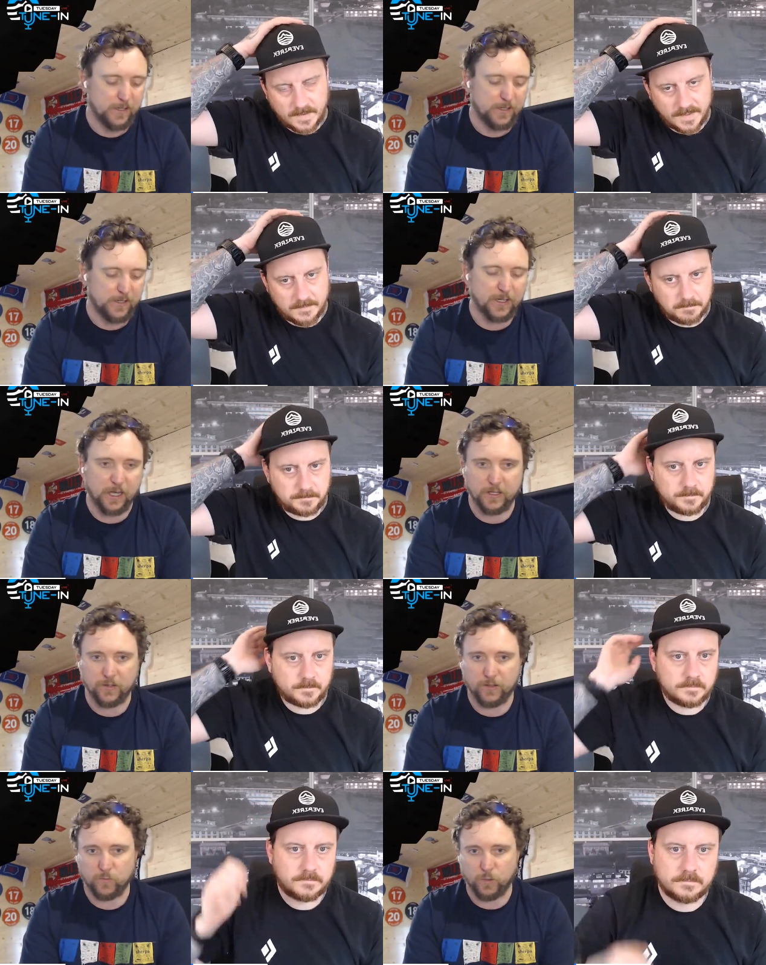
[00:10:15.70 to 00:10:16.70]
Speaker 1: yeah.
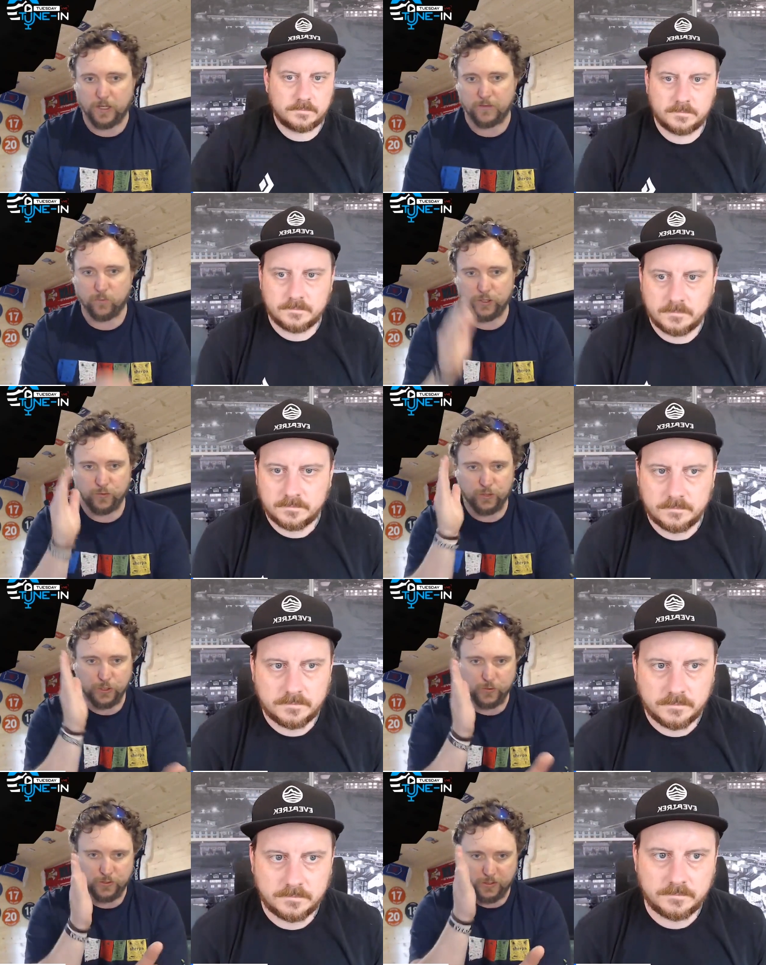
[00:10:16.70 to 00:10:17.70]
You, would you
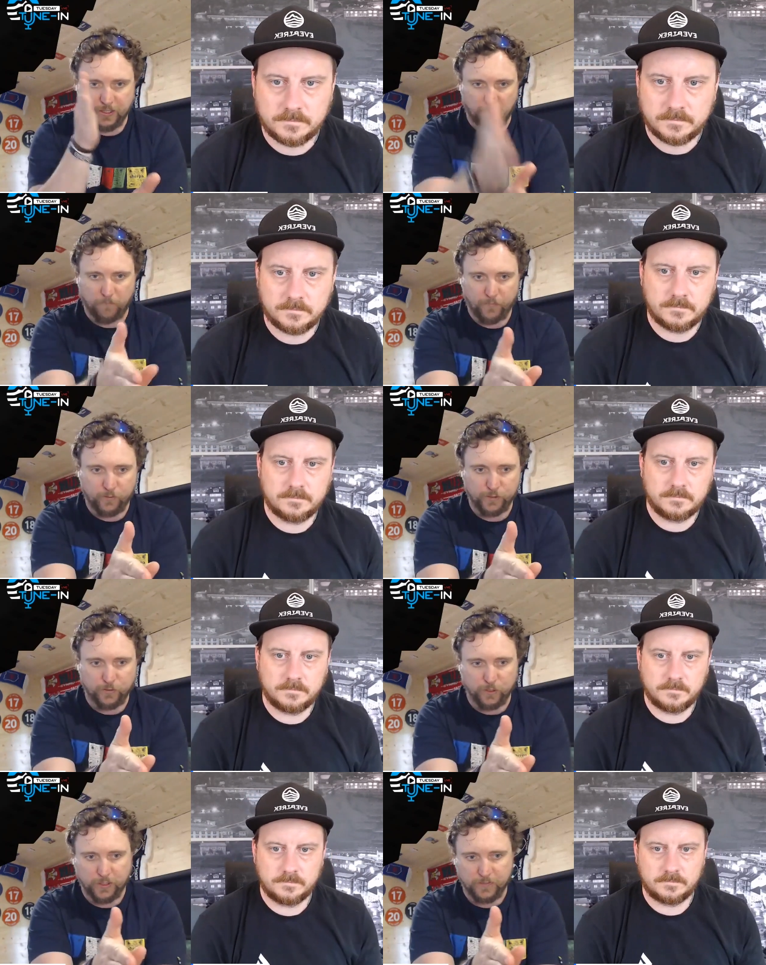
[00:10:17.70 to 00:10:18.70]
choose the comfort?
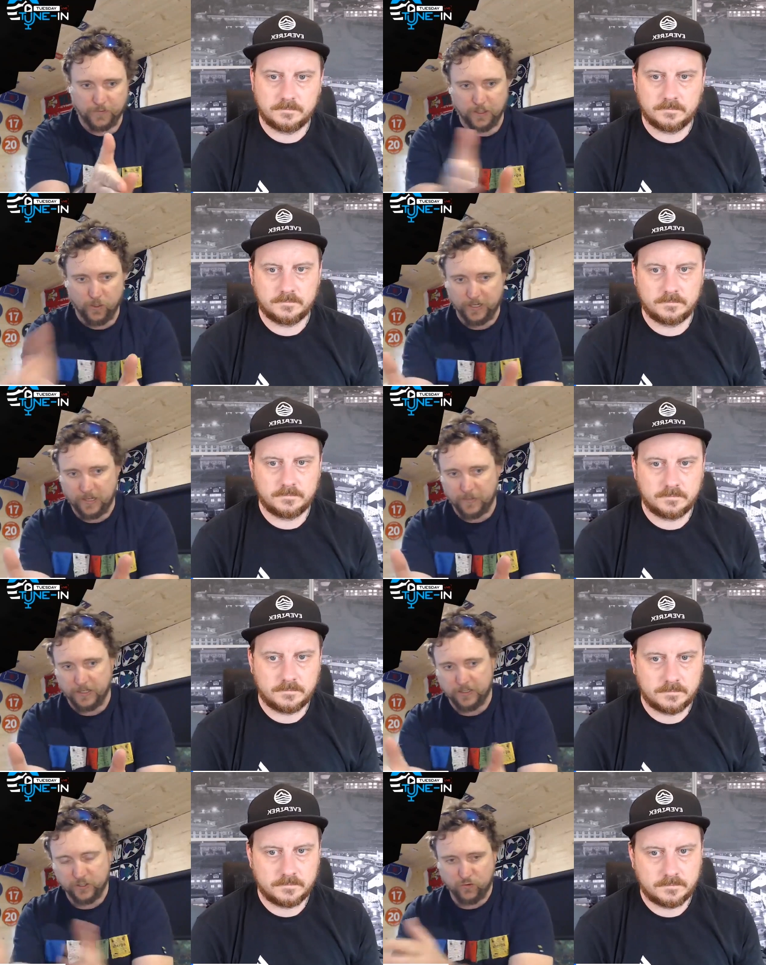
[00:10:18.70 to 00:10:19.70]
Would you look at the lower
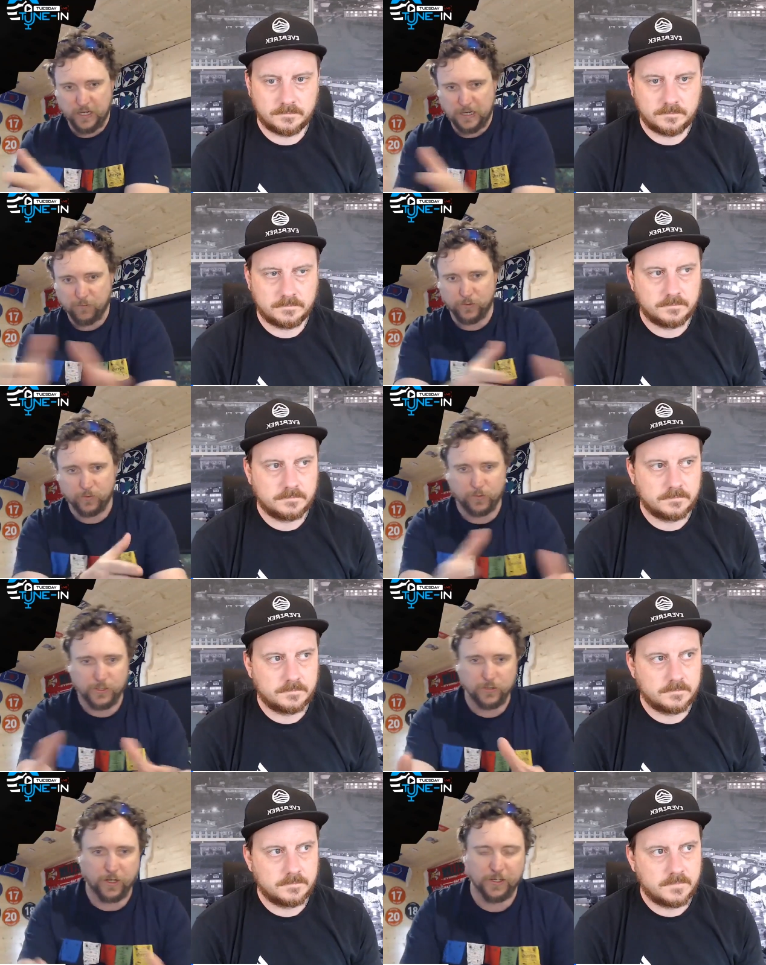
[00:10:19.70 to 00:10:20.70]
limit, extreme? What would, what
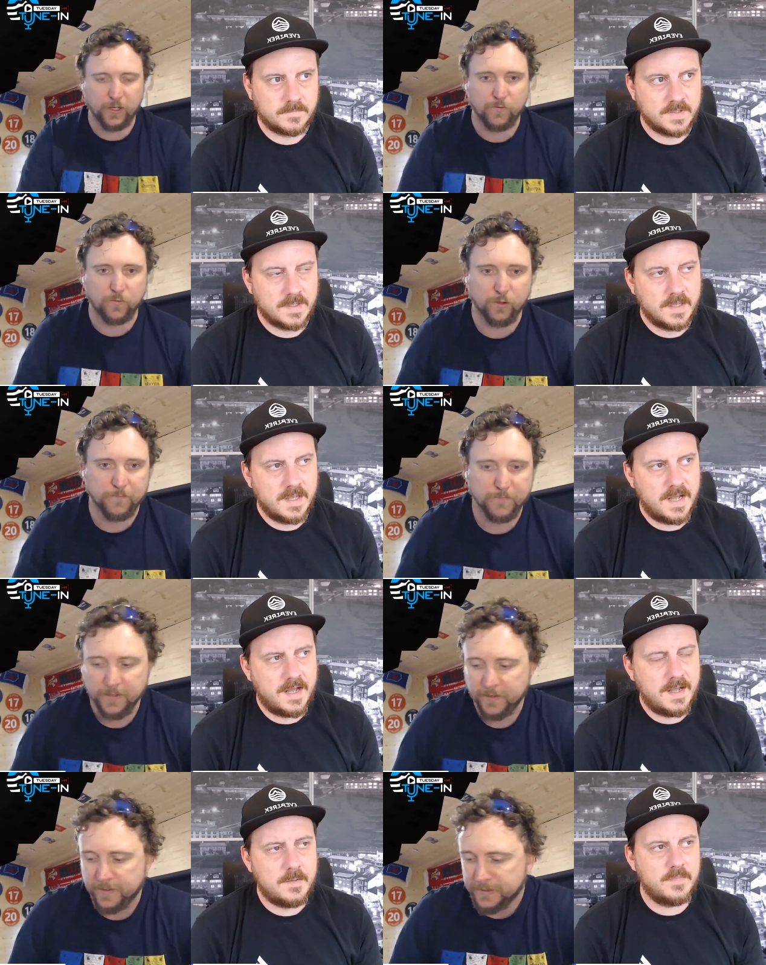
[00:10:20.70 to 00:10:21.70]
would you kind of go for?
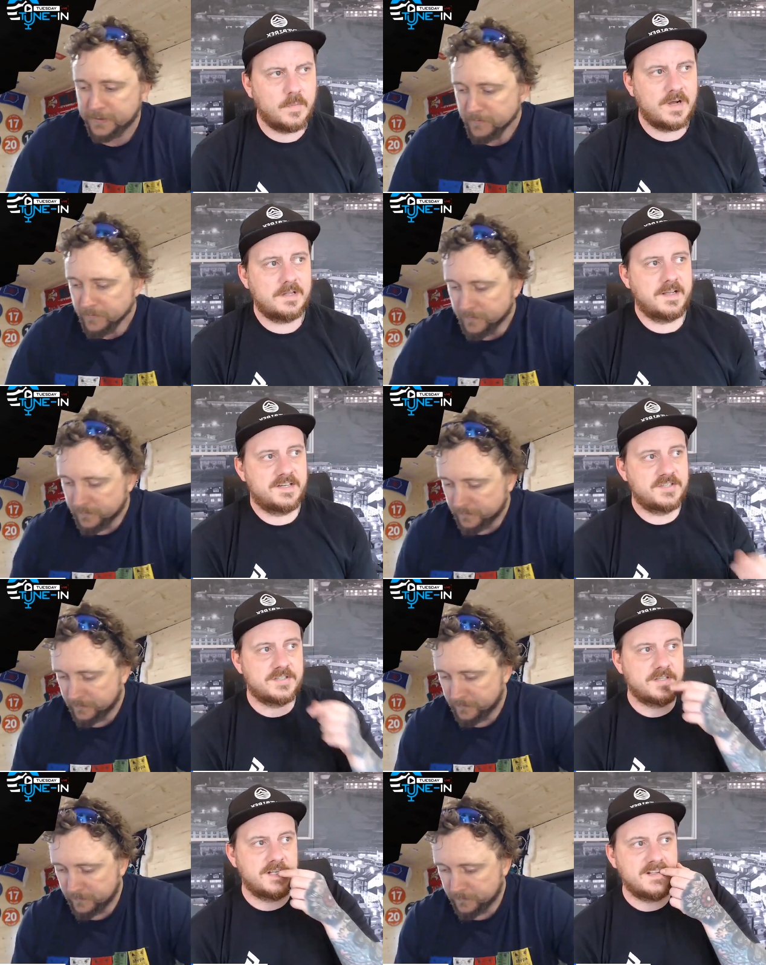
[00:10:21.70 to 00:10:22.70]
Speaker 2: Um, well,
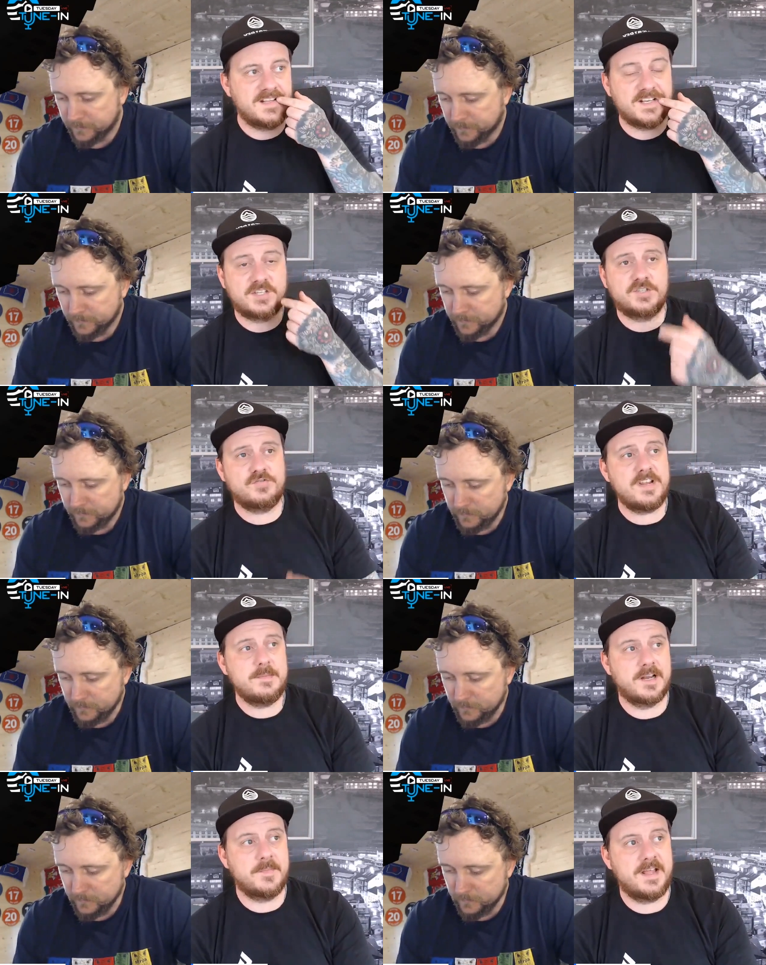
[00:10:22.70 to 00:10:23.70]
ex- the the
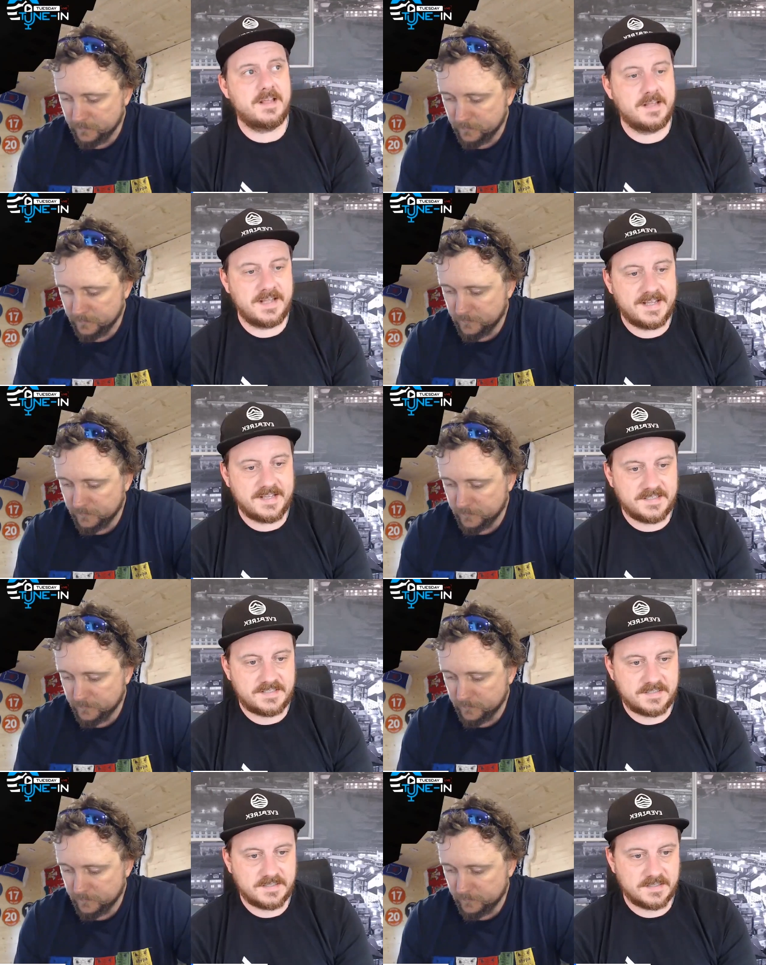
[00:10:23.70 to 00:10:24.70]
extreme limit
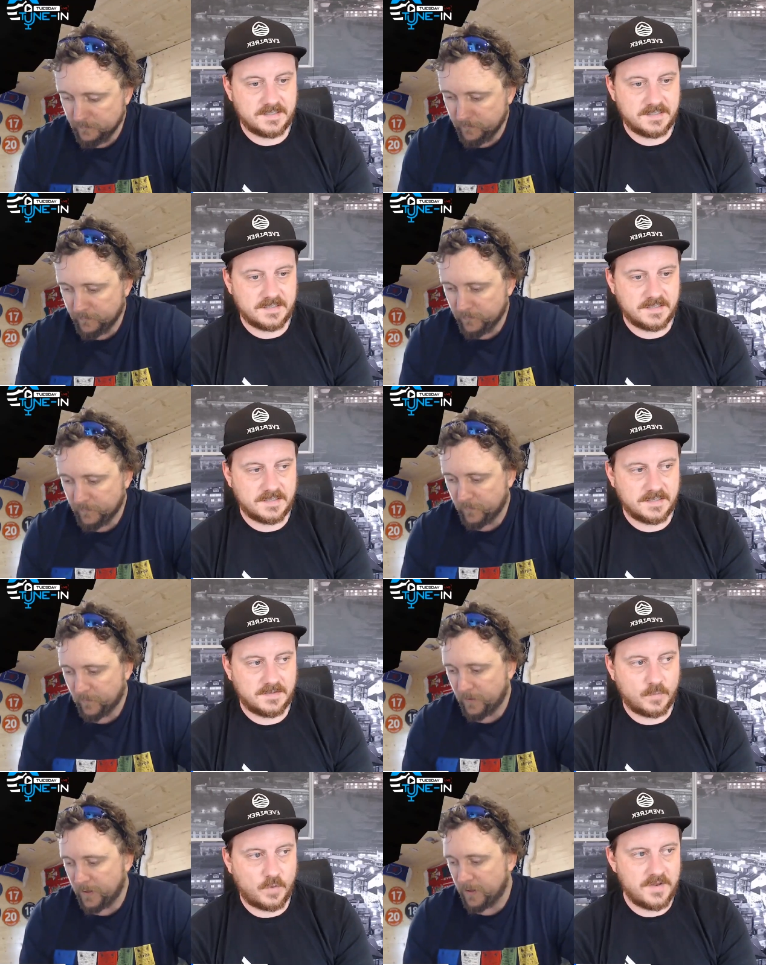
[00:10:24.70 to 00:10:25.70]
is
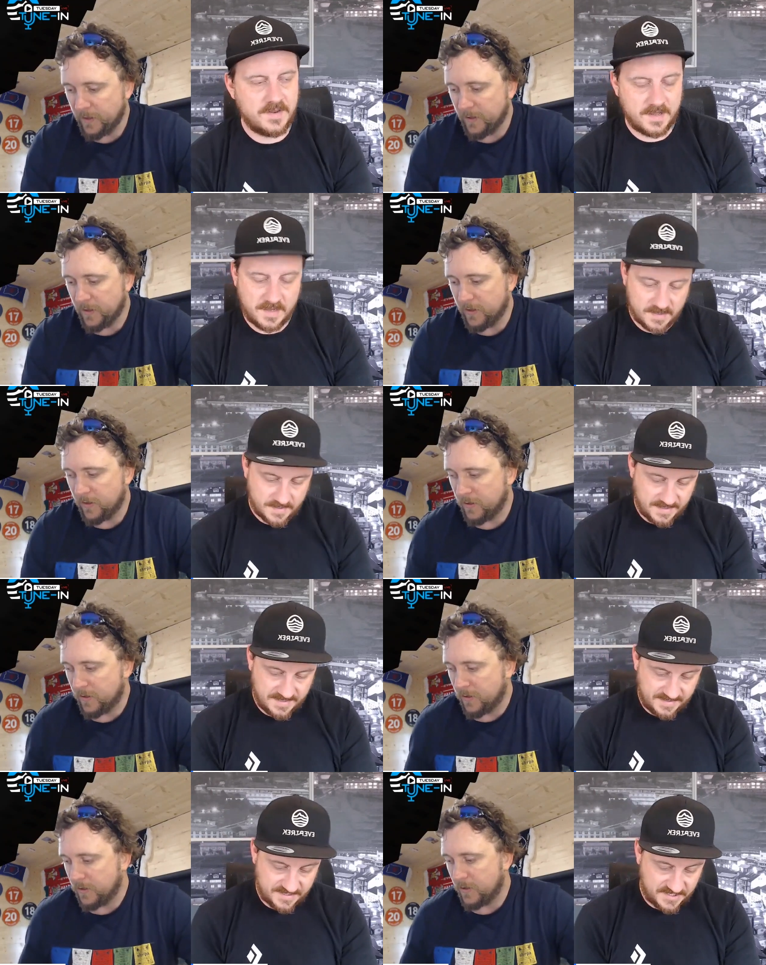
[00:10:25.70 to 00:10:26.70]
one that
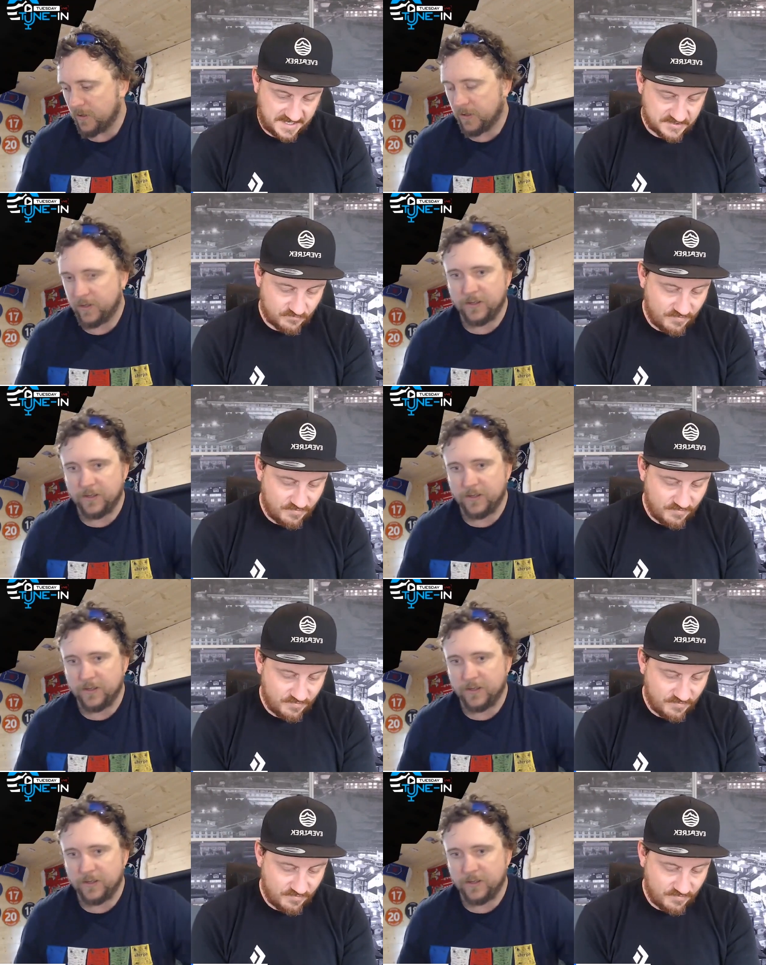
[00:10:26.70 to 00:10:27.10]
it, it it's